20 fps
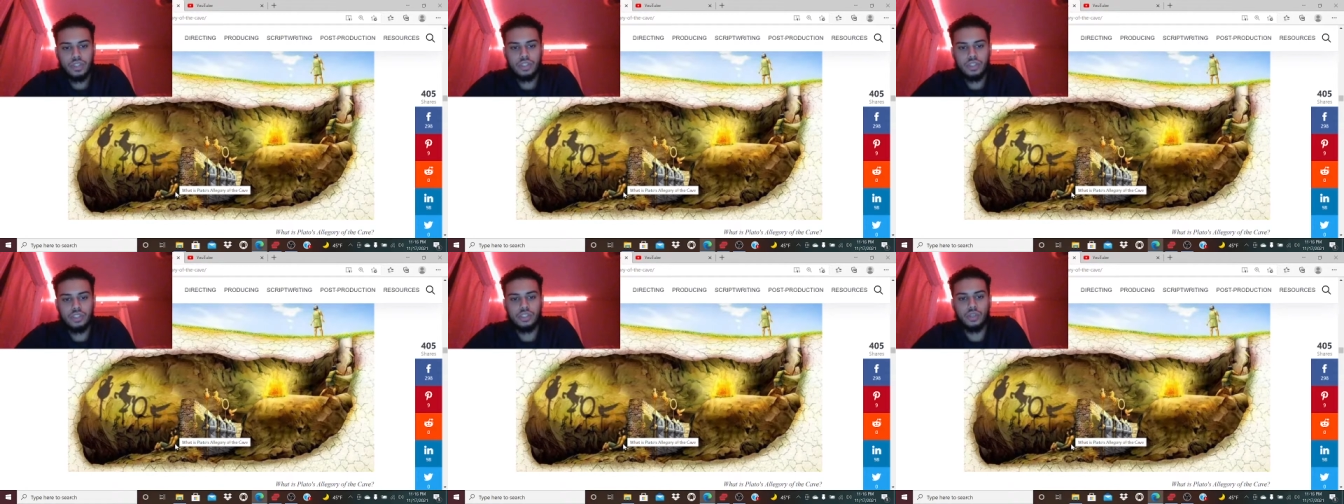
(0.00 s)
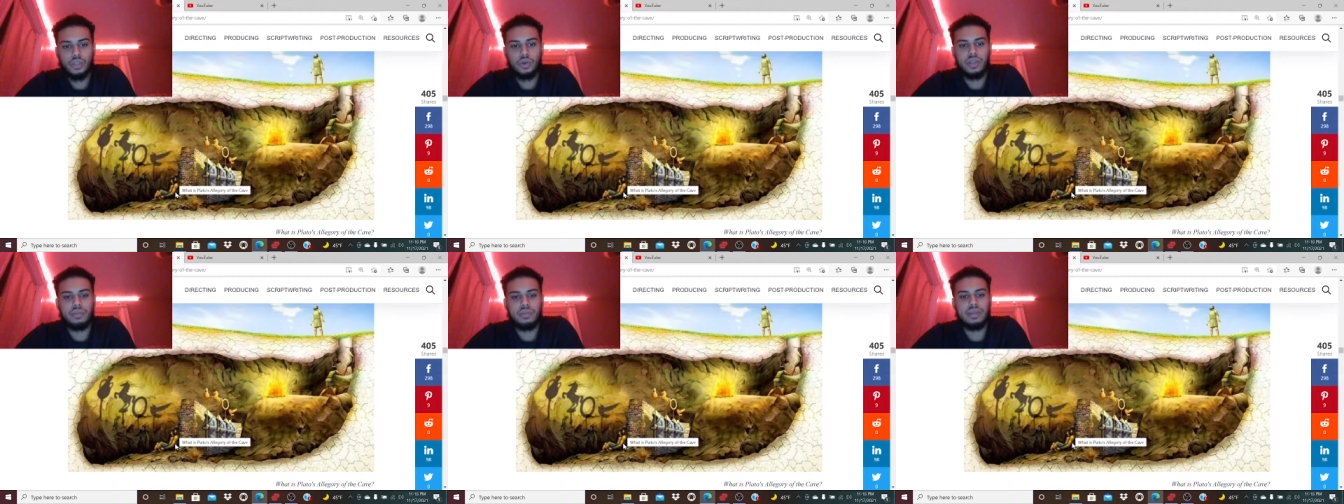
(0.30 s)

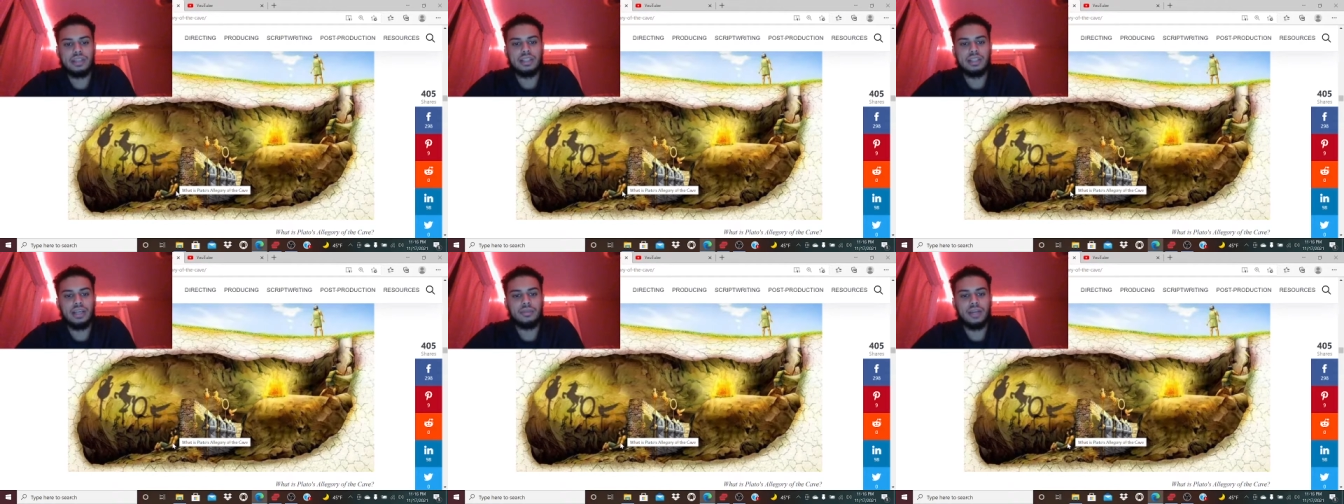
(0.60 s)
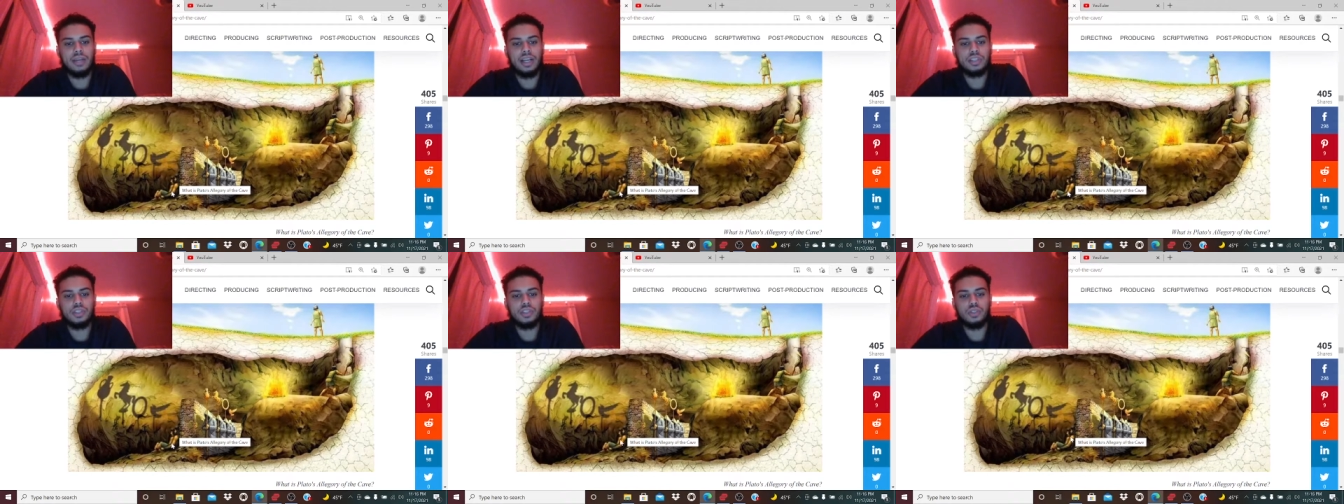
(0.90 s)
So he might
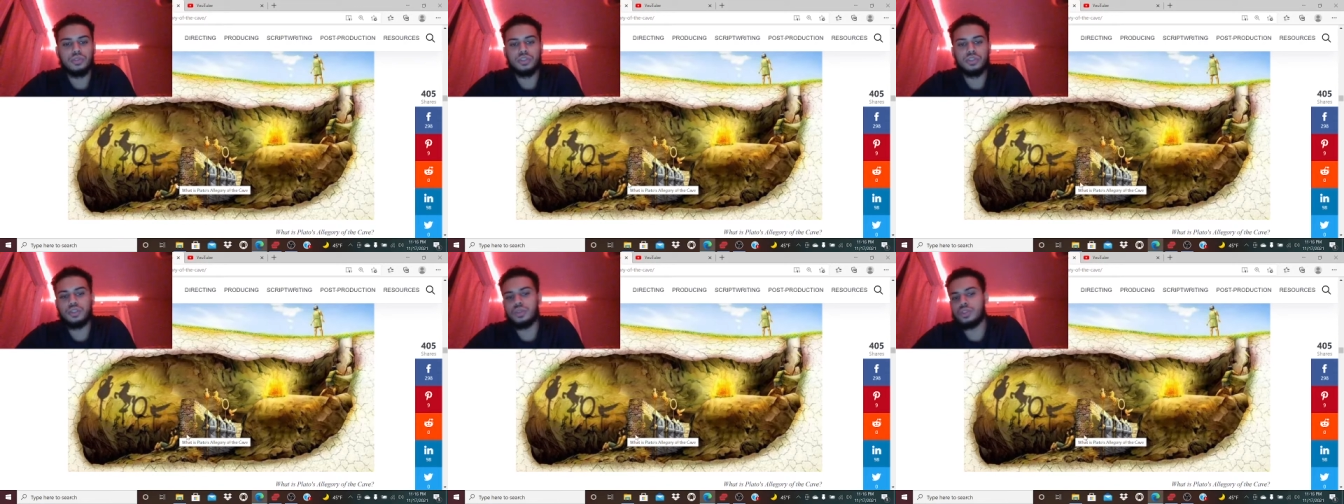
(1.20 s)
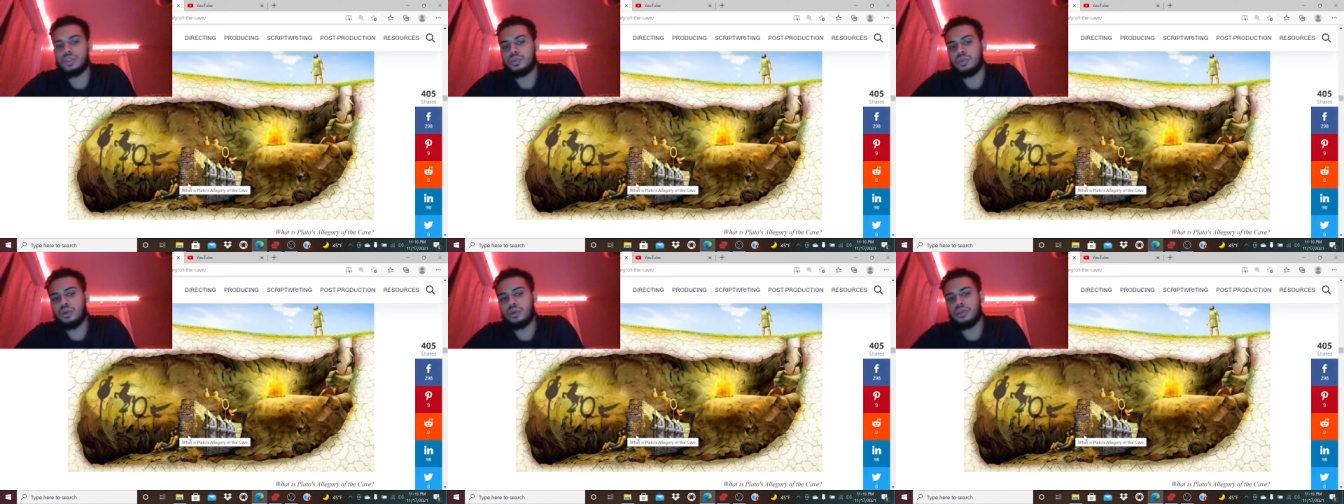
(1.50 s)
ask over to
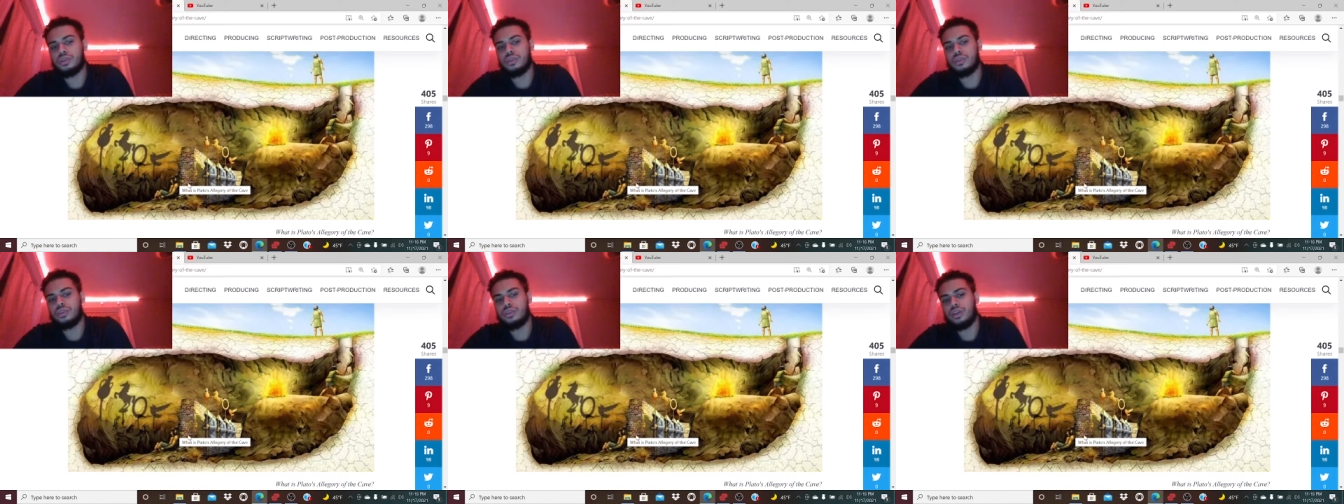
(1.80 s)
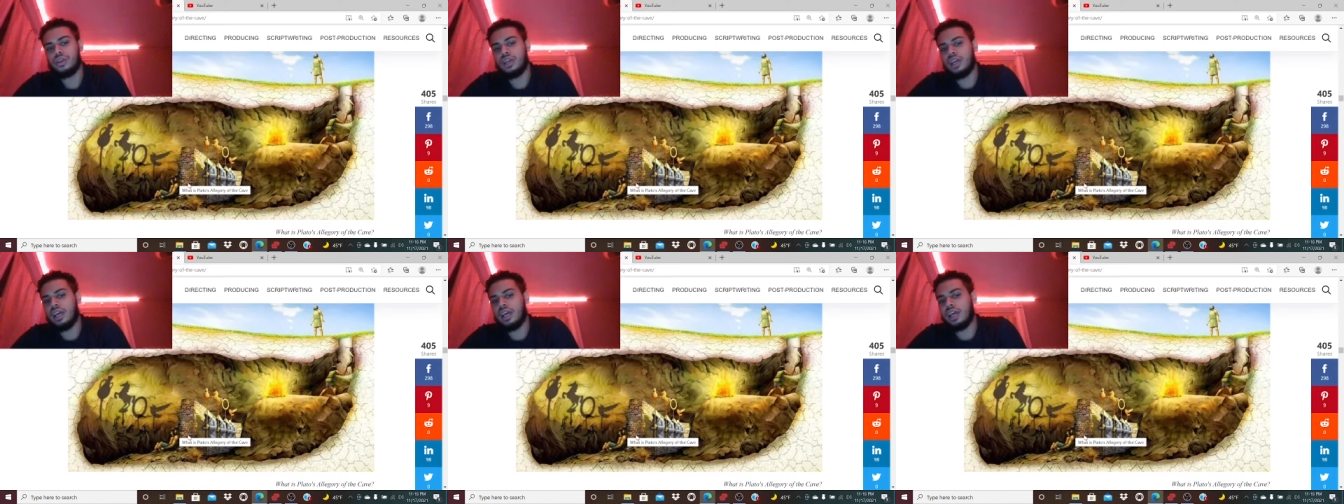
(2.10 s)
his partner,
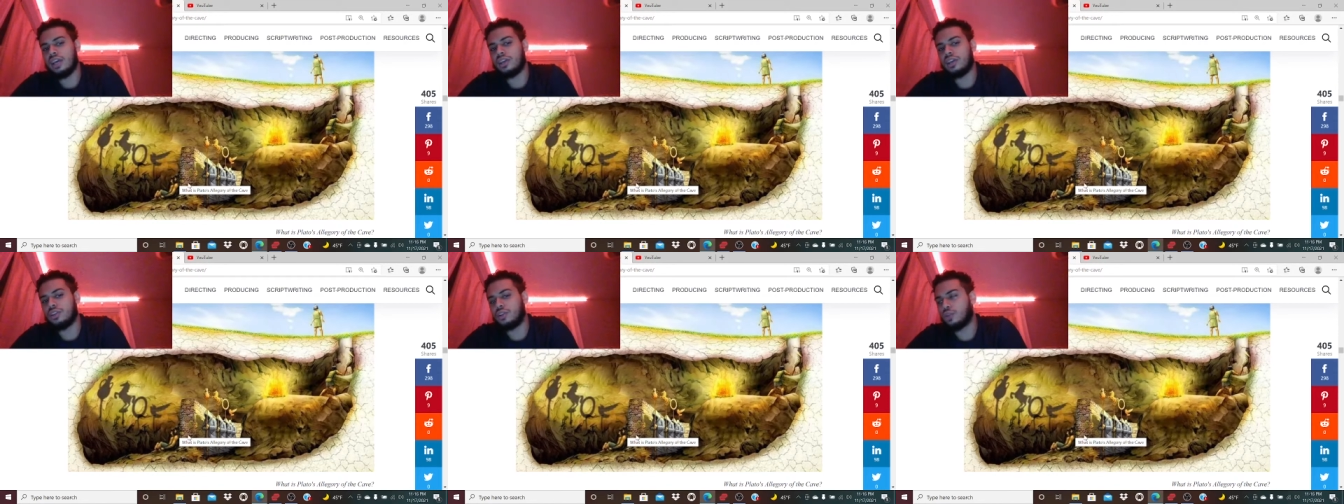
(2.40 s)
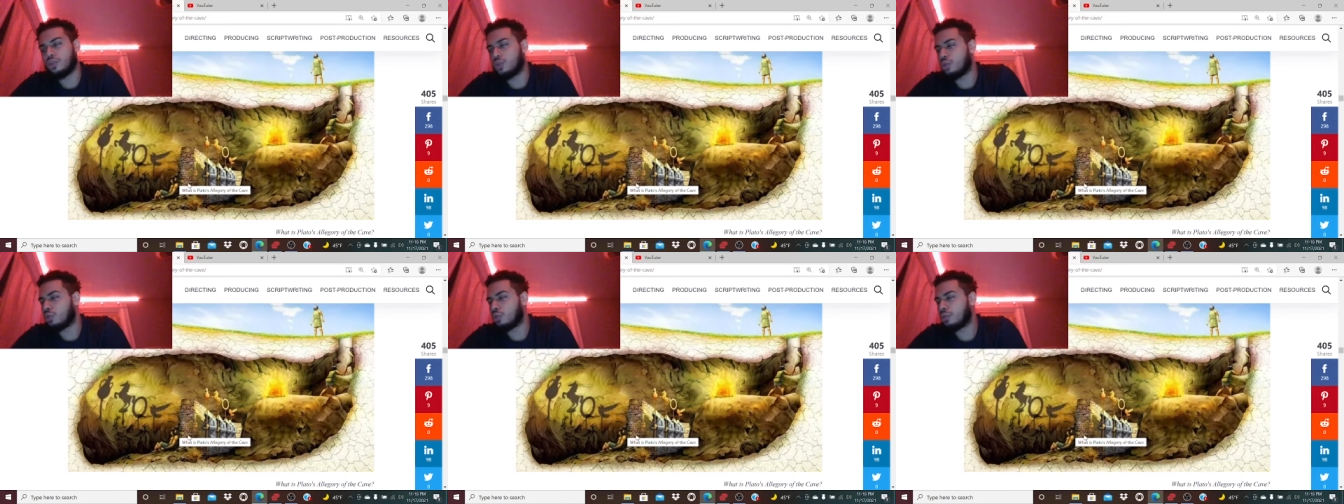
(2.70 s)
Hey, do
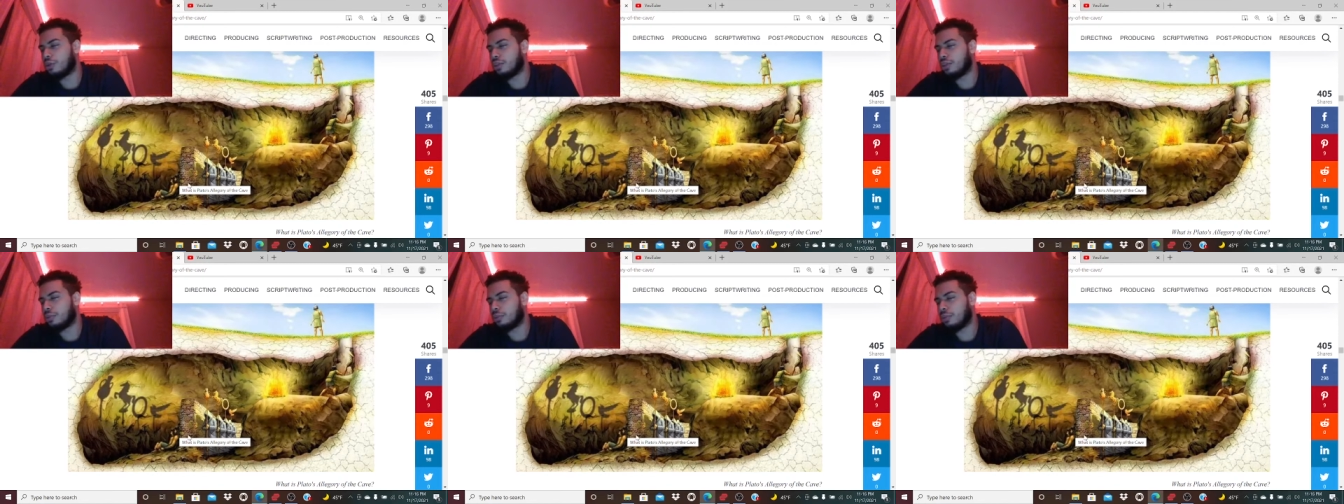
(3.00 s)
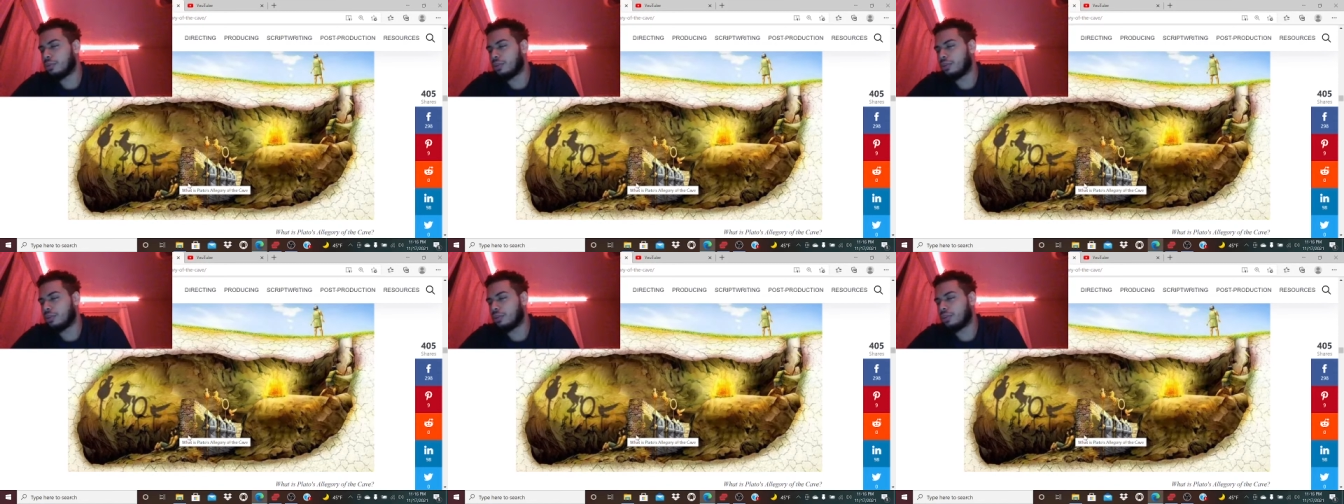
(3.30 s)
you know about the
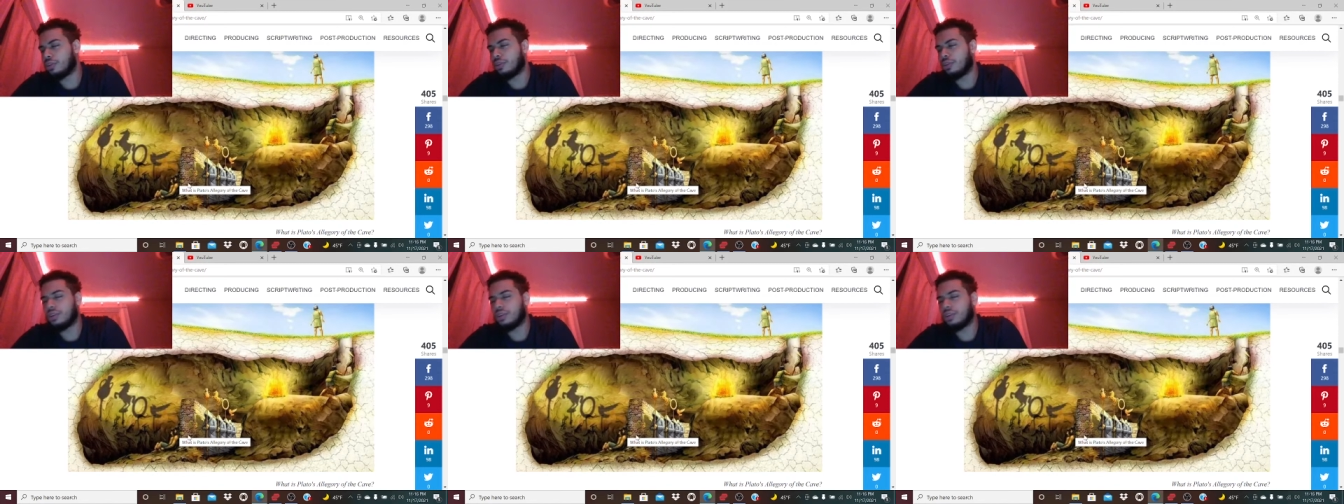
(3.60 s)
bird?